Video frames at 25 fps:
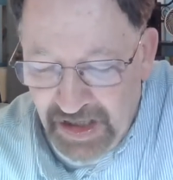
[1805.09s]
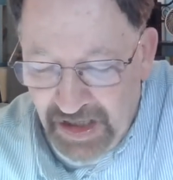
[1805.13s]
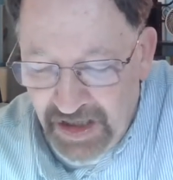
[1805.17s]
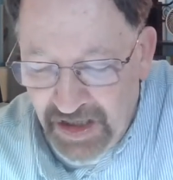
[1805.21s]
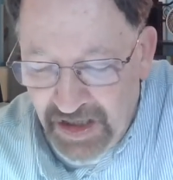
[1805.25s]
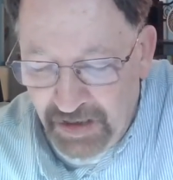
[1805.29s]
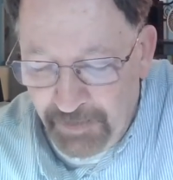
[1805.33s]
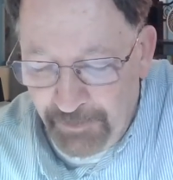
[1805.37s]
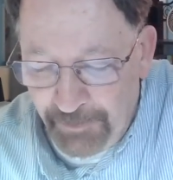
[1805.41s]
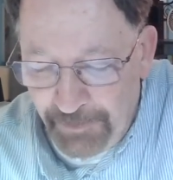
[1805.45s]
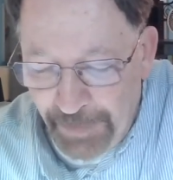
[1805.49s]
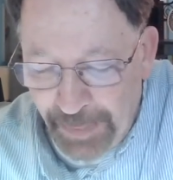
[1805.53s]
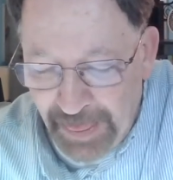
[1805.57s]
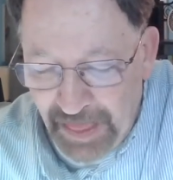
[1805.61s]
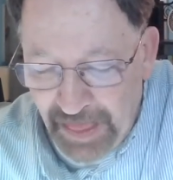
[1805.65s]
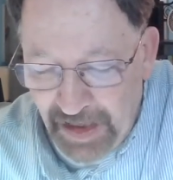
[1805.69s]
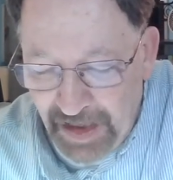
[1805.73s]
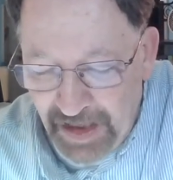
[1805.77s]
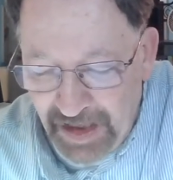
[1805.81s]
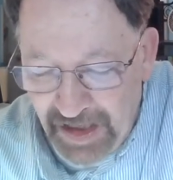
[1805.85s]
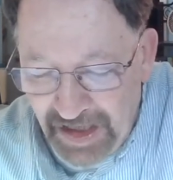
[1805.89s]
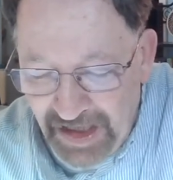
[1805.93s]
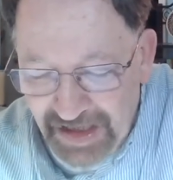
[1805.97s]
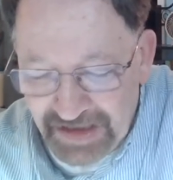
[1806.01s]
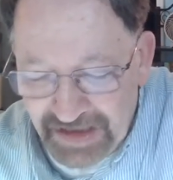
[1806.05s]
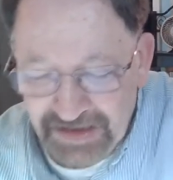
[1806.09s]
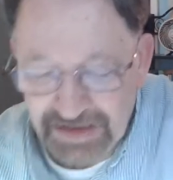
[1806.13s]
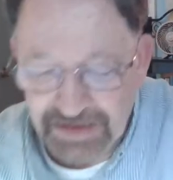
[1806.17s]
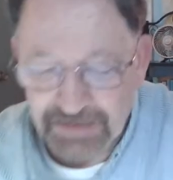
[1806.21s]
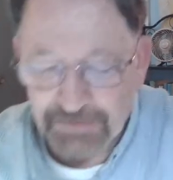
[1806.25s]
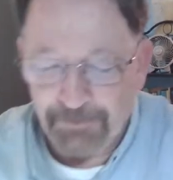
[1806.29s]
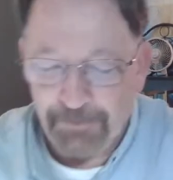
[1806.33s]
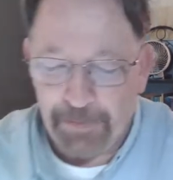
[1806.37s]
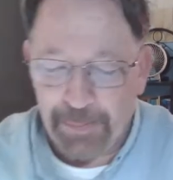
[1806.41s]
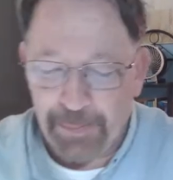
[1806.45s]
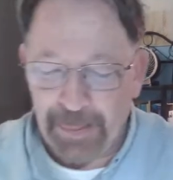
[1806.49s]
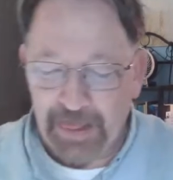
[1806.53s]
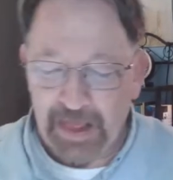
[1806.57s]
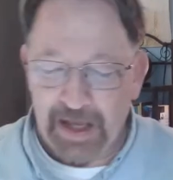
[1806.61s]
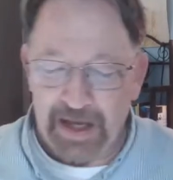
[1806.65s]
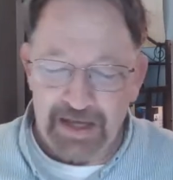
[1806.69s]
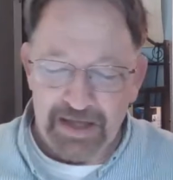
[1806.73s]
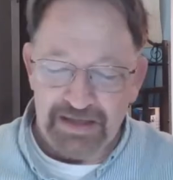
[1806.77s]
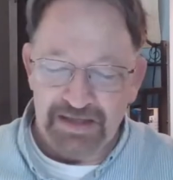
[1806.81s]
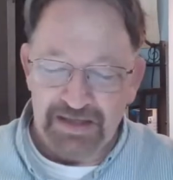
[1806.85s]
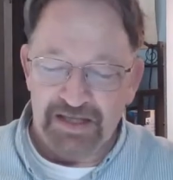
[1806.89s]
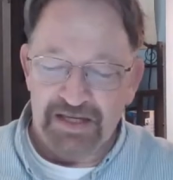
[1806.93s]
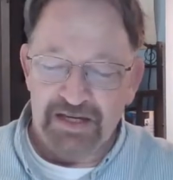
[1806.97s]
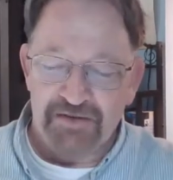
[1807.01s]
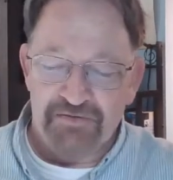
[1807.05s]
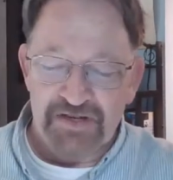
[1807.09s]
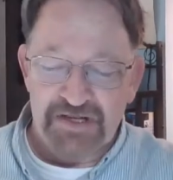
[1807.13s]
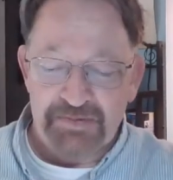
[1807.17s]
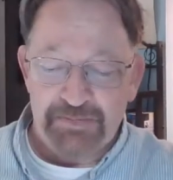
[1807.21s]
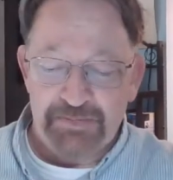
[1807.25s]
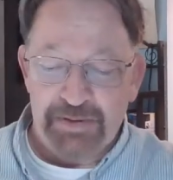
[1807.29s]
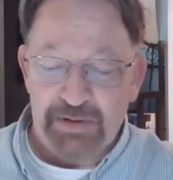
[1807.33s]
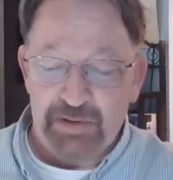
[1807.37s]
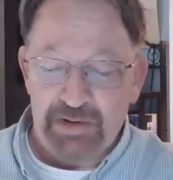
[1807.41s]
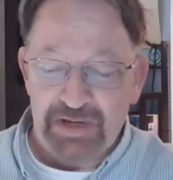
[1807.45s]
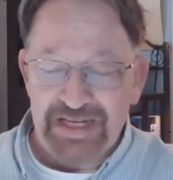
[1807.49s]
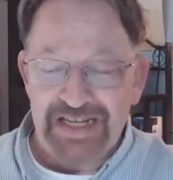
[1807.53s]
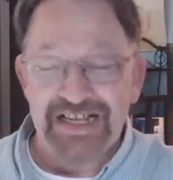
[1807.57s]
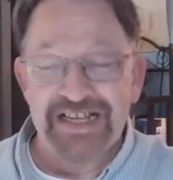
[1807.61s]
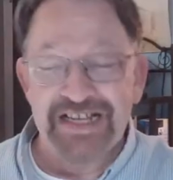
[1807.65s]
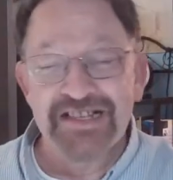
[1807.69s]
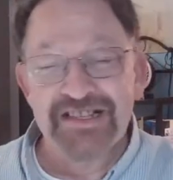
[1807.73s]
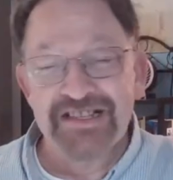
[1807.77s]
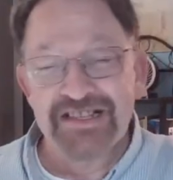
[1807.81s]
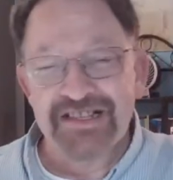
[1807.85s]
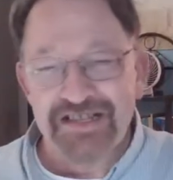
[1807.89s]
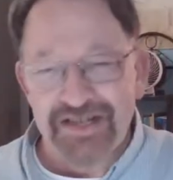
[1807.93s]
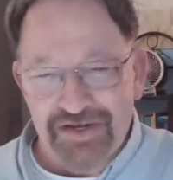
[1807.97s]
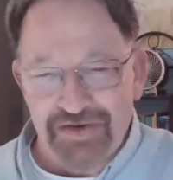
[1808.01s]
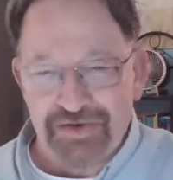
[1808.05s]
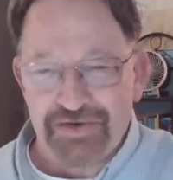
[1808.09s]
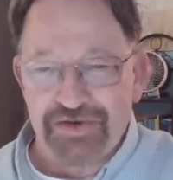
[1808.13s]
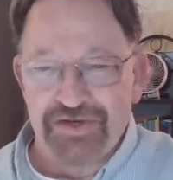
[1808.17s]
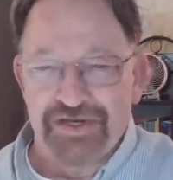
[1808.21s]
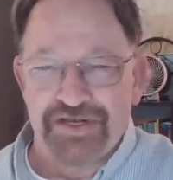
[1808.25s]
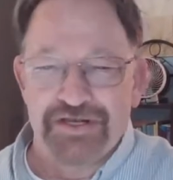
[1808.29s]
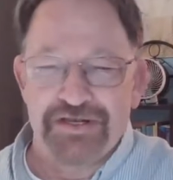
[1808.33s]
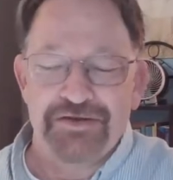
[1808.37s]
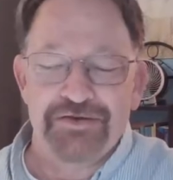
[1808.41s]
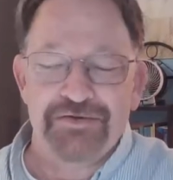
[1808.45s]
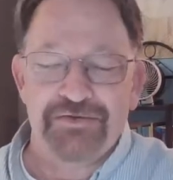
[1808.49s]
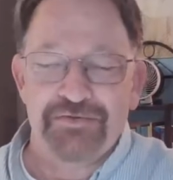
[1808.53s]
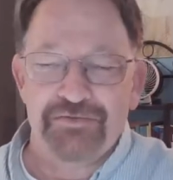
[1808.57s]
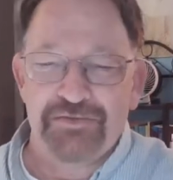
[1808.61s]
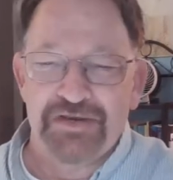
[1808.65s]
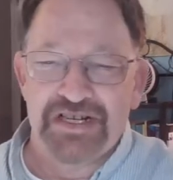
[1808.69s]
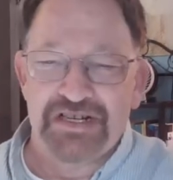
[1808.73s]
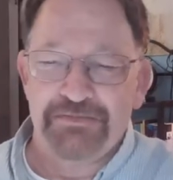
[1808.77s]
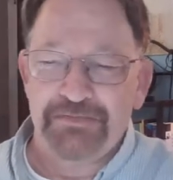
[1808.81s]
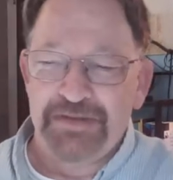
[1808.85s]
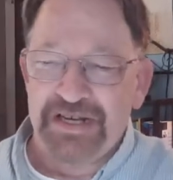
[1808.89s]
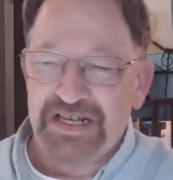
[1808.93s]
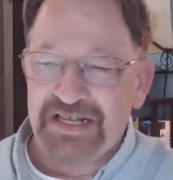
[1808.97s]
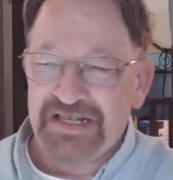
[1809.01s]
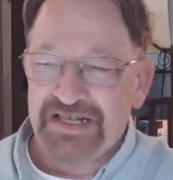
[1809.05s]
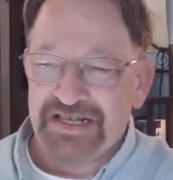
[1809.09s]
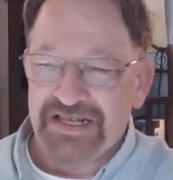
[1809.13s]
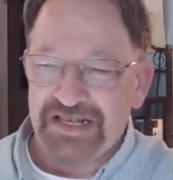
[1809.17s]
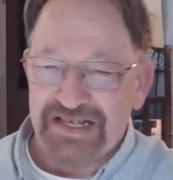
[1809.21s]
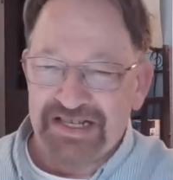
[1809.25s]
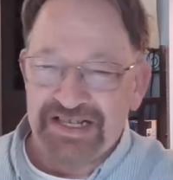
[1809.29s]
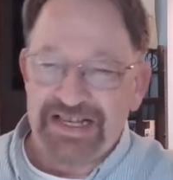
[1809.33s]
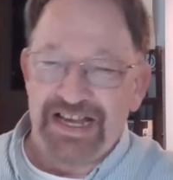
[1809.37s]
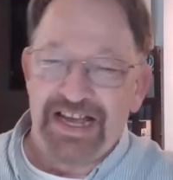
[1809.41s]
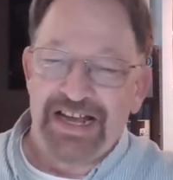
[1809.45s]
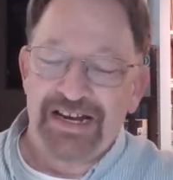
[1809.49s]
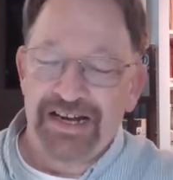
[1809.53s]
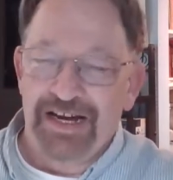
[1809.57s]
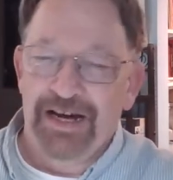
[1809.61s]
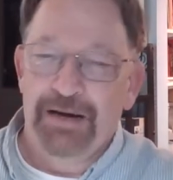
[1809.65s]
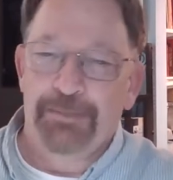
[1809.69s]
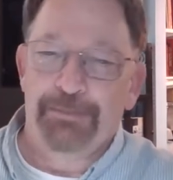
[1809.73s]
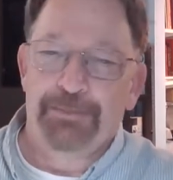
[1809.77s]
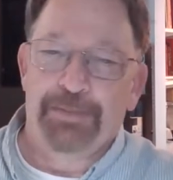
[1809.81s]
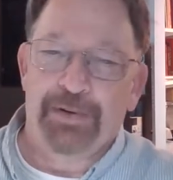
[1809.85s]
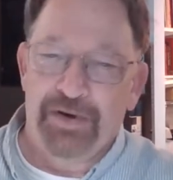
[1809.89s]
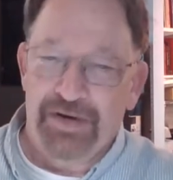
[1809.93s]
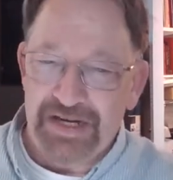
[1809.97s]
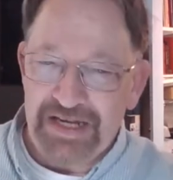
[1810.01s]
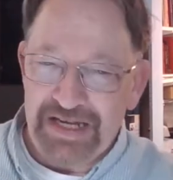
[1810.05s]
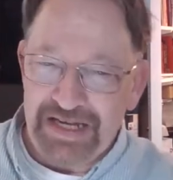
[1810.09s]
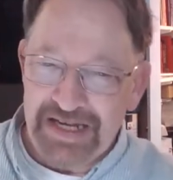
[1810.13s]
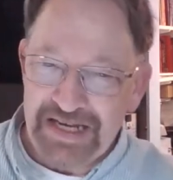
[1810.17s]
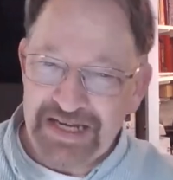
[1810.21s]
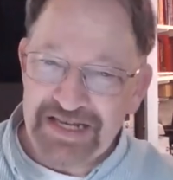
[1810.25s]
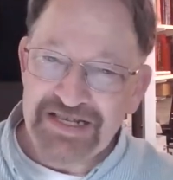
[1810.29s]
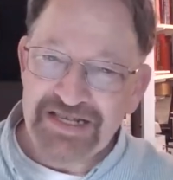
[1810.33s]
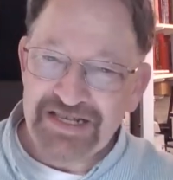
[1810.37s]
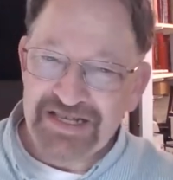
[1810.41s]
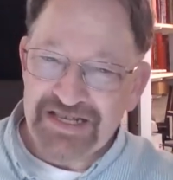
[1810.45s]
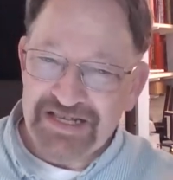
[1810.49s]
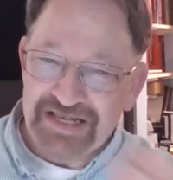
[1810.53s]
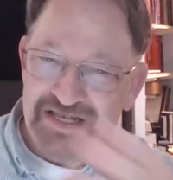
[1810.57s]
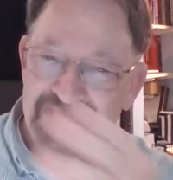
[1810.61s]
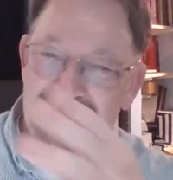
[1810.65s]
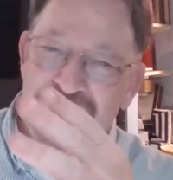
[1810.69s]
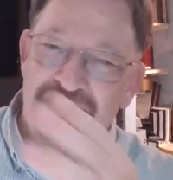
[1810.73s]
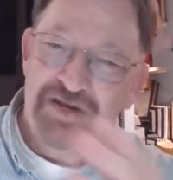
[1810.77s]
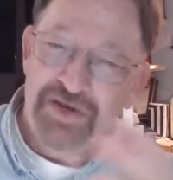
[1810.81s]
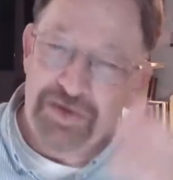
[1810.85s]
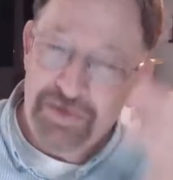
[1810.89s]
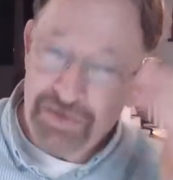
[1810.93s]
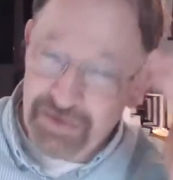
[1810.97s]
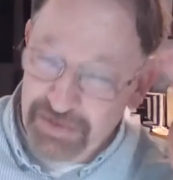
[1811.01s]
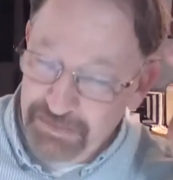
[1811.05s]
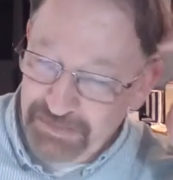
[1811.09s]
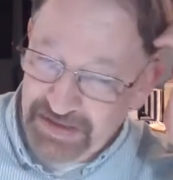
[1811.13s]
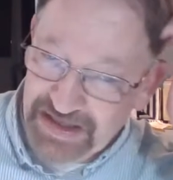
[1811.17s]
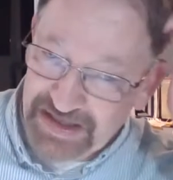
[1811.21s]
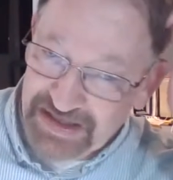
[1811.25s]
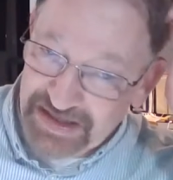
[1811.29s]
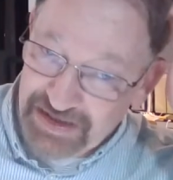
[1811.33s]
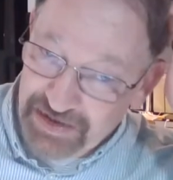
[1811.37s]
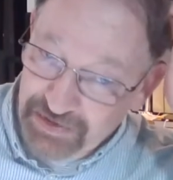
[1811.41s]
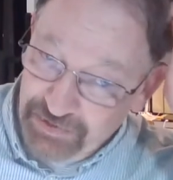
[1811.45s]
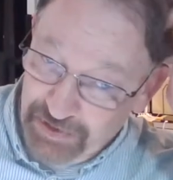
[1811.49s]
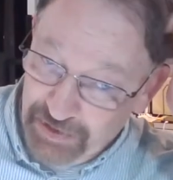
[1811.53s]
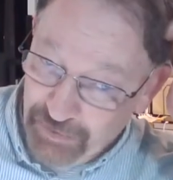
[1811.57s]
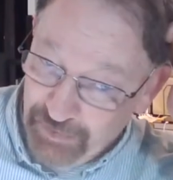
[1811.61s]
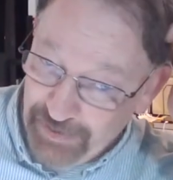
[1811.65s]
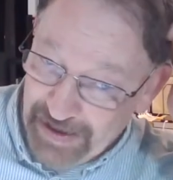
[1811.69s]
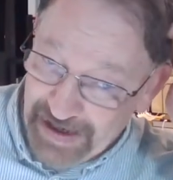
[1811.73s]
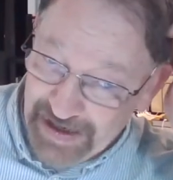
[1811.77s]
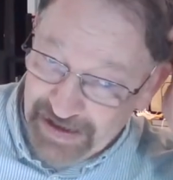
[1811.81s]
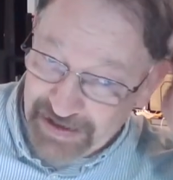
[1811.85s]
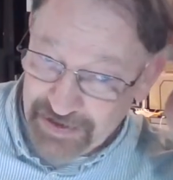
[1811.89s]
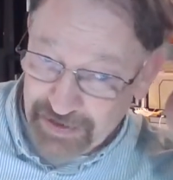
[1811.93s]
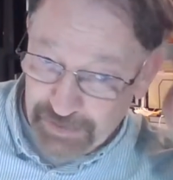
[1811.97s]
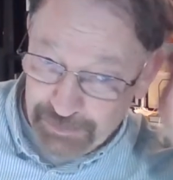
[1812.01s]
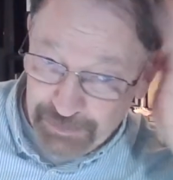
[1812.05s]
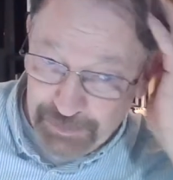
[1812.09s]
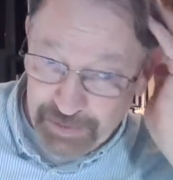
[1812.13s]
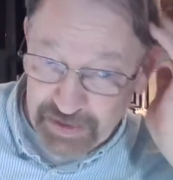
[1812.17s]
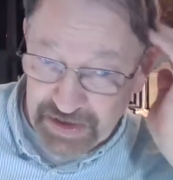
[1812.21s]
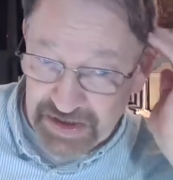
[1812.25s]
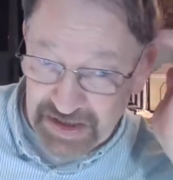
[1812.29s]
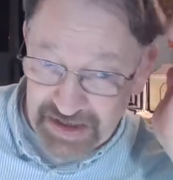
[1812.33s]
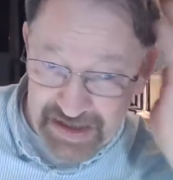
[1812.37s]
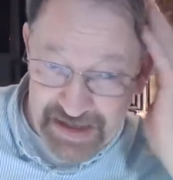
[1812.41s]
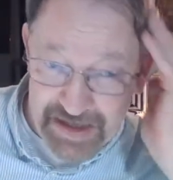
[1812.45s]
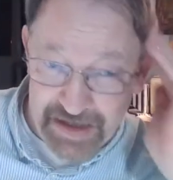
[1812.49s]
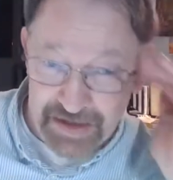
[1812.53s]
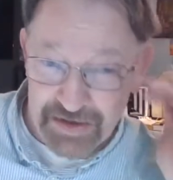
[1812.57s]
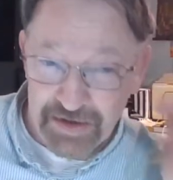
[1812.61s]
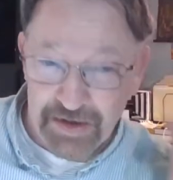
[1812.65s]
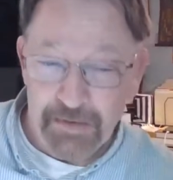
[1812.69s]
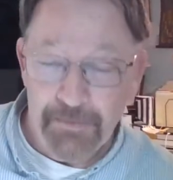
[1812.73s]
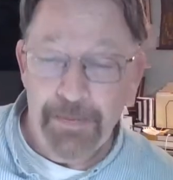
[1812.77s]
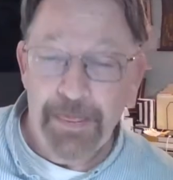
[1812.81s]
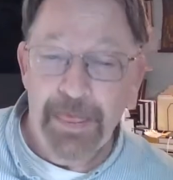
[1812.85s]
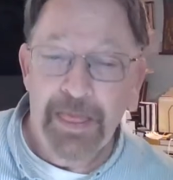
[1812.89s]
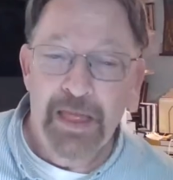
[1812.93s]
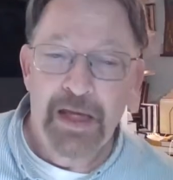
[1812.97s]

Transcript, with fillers: Um, and and the difference between institution, which means to set up, or institute means to erect or put together,